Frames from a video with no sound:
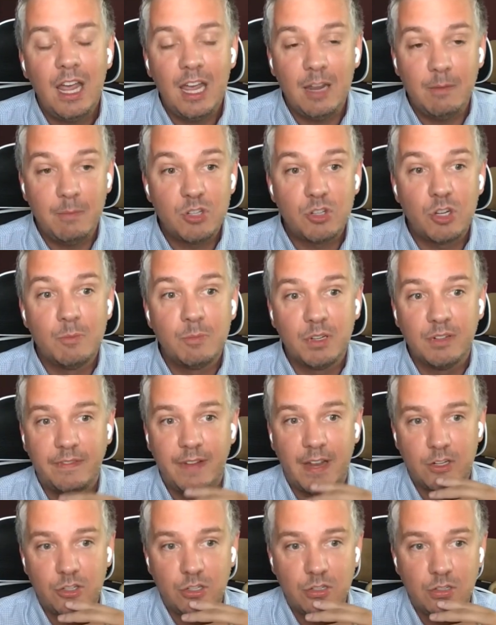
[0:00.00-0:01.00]
admission
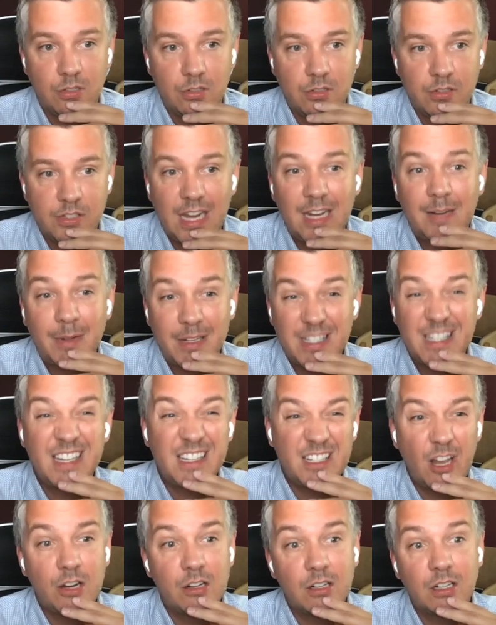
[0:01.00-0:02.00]
professionals, and about
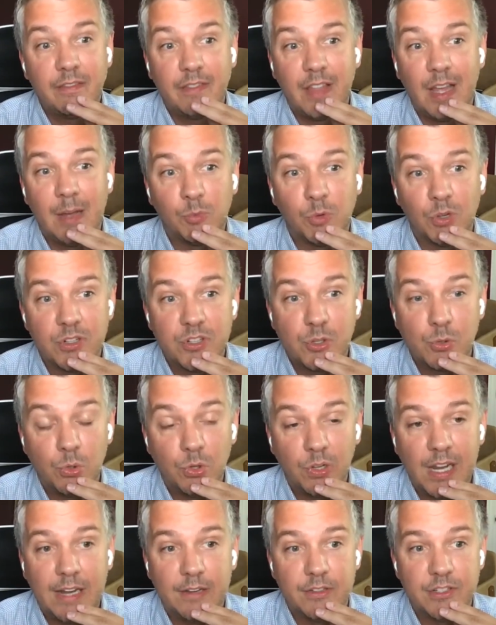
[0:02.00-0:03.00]
600 of them were
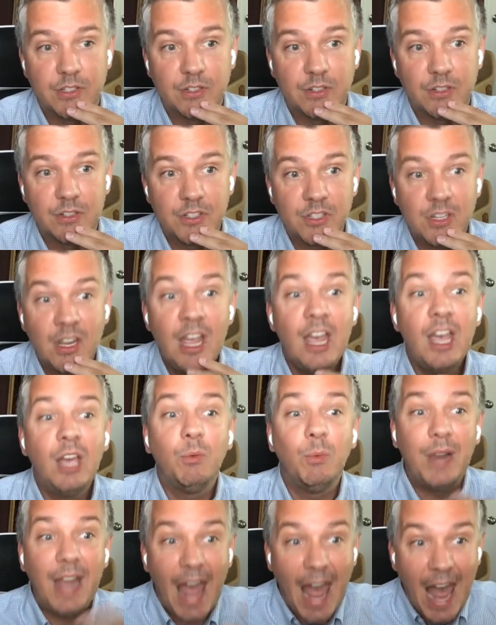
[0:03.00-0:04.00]
school counselors.
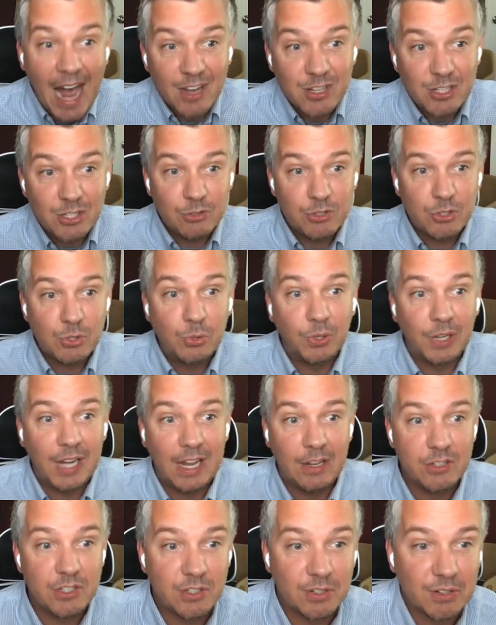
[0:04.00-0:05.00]
We asked those school
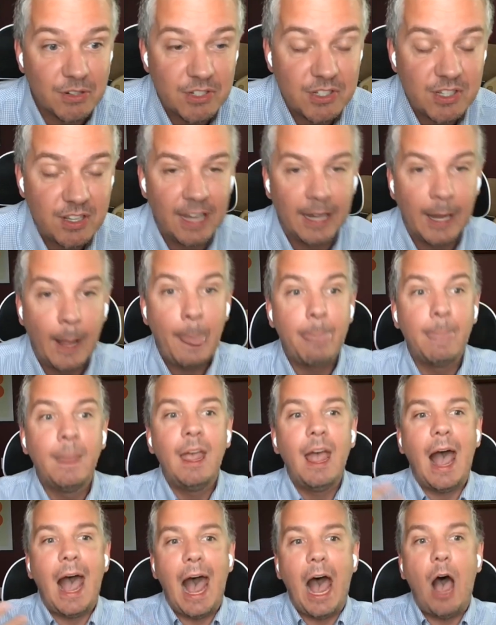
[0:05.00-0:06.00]
counselors, like,
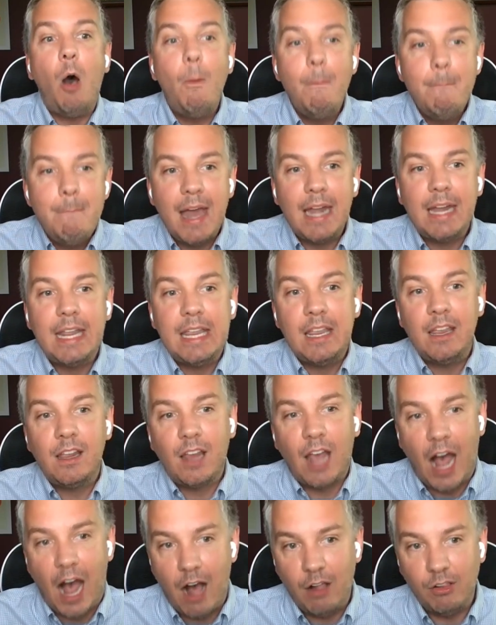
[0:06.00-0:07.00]
how many
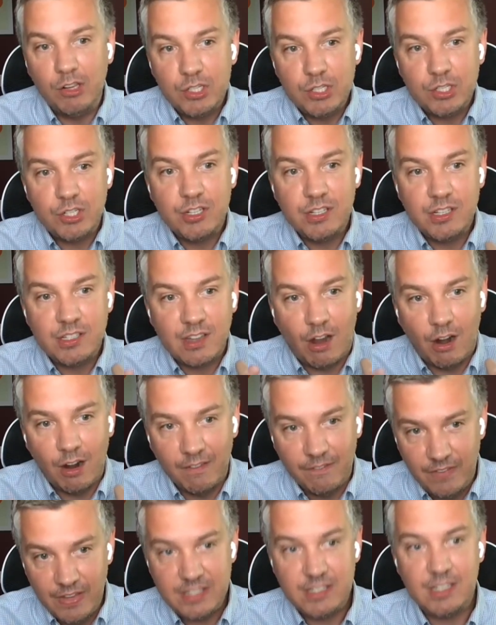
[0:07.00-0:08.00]
colleges are
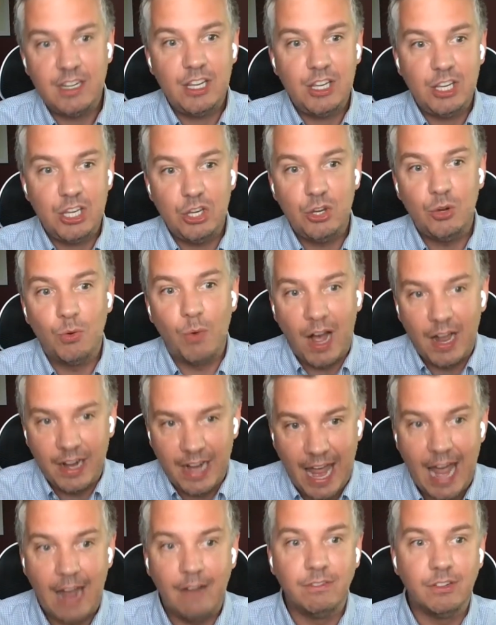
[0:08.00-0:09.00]
visiting you on
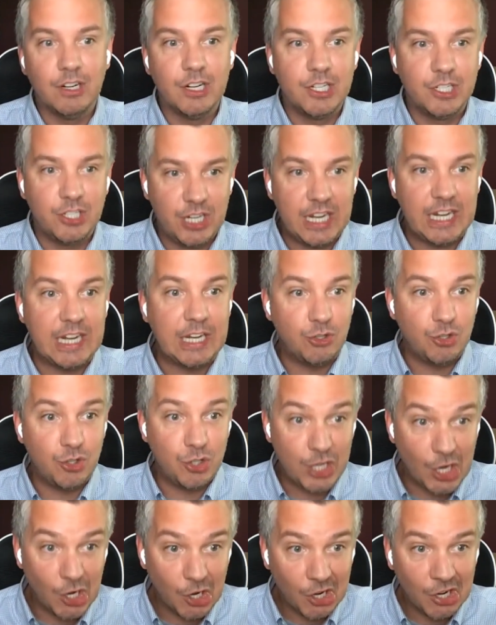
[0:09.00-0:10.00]
average each
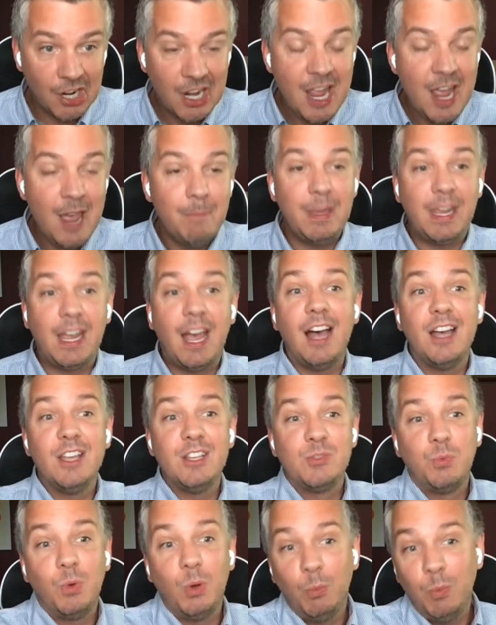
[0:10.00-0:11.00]
year?
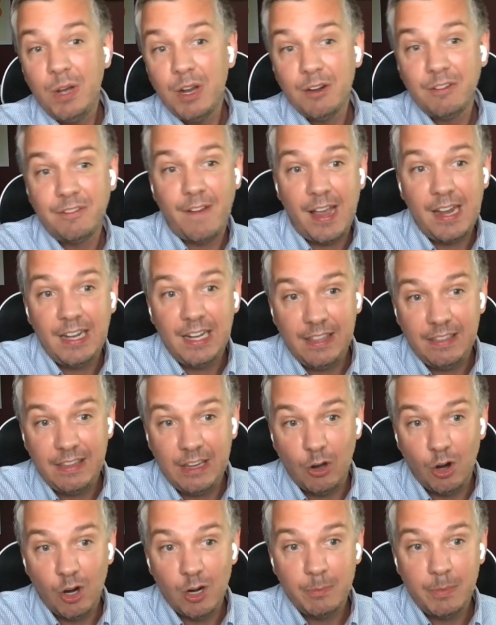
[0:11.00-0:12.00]
Because what we're finding in the
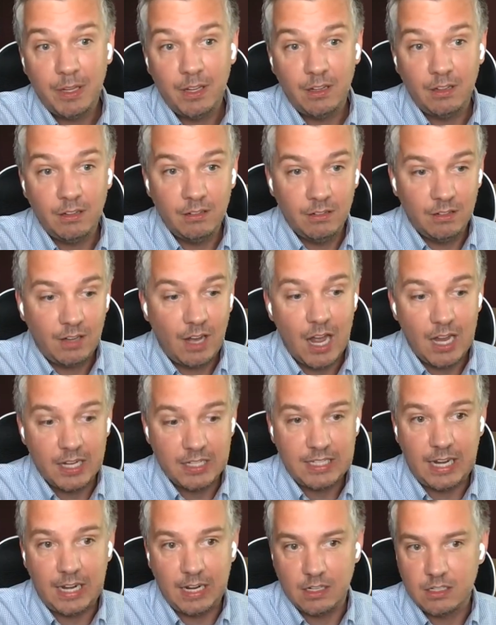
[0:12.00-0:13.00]
urban
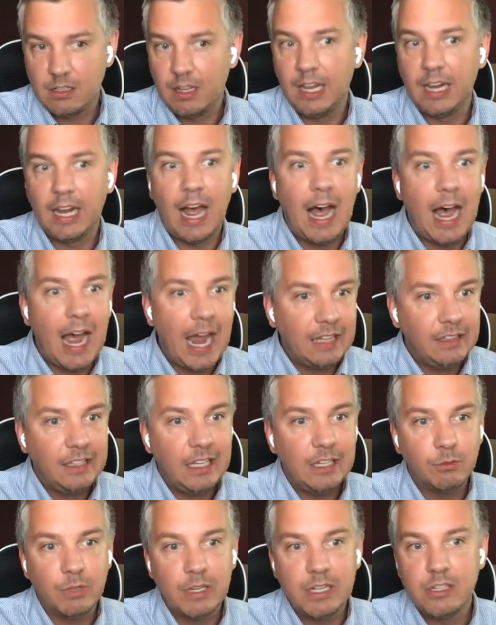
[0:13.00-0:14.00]
context, like highly
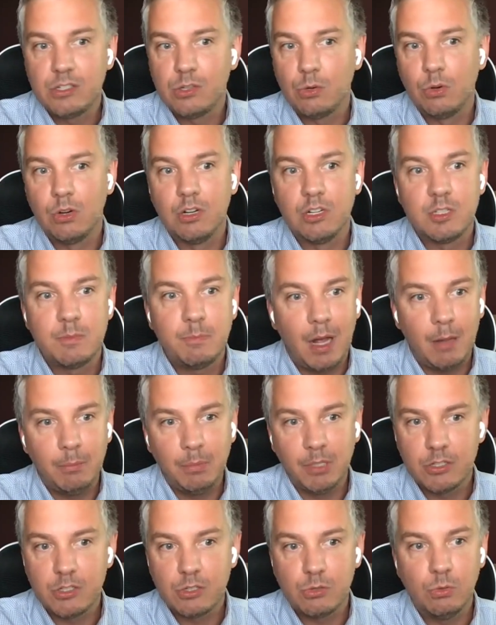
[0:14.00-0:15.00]
resourced
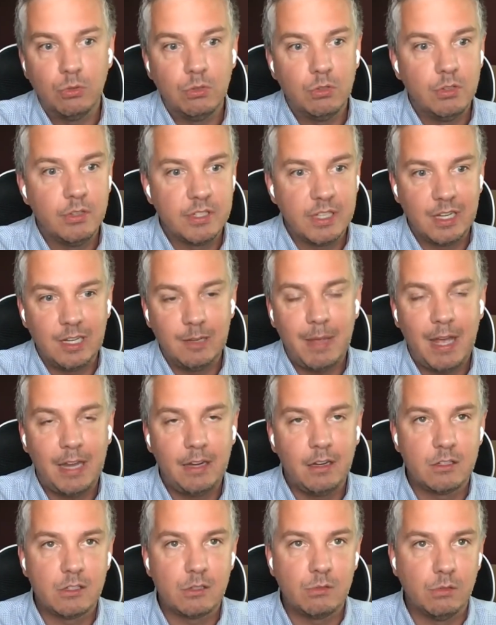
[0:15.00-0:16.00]
public schools,
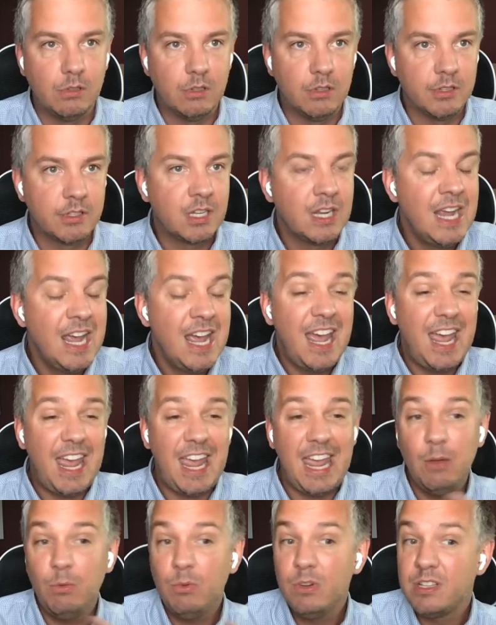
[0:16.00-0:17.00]
independent schools,
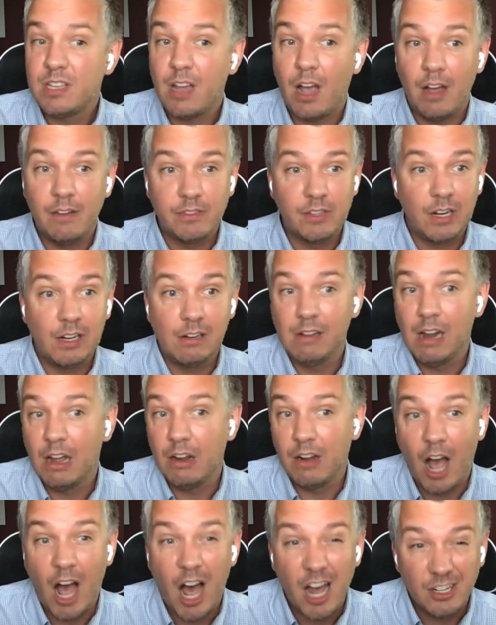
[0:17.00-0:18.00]
it was hovering around
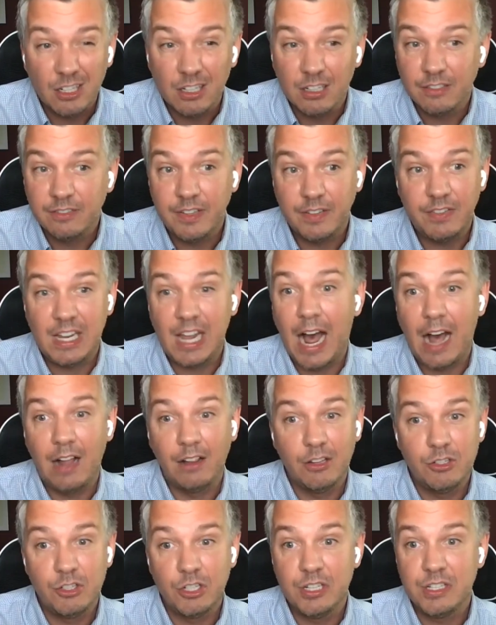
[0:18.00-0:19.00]
150
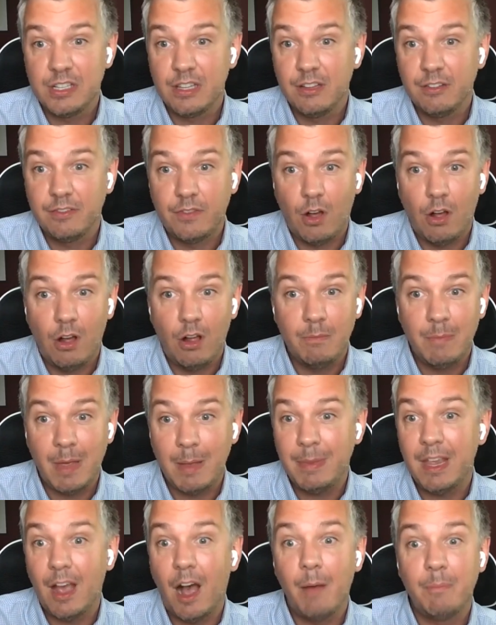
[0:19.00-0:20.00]
colleges in the fall,
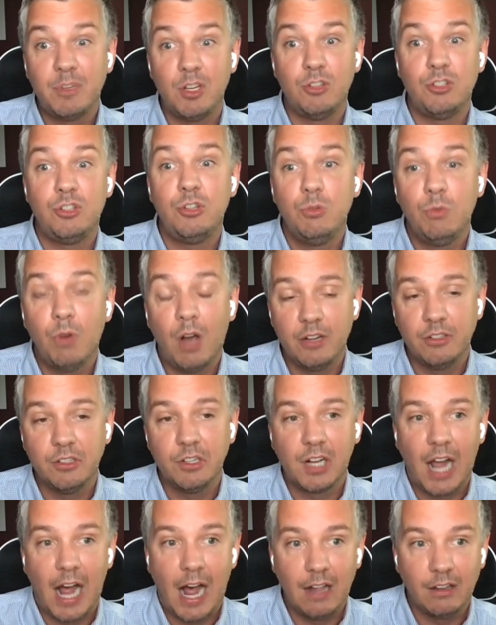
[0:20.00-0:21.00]
maybe up to
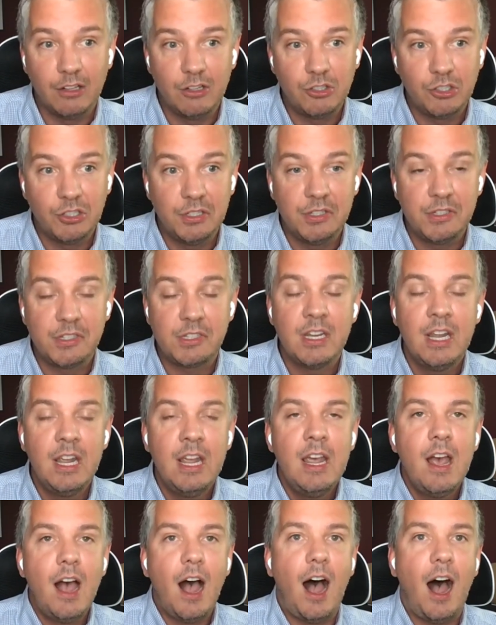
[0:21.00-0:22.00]
200 colleges.
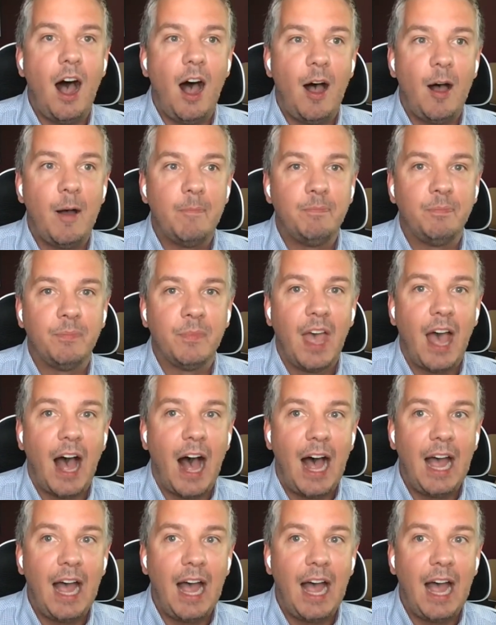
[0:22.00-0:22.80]
And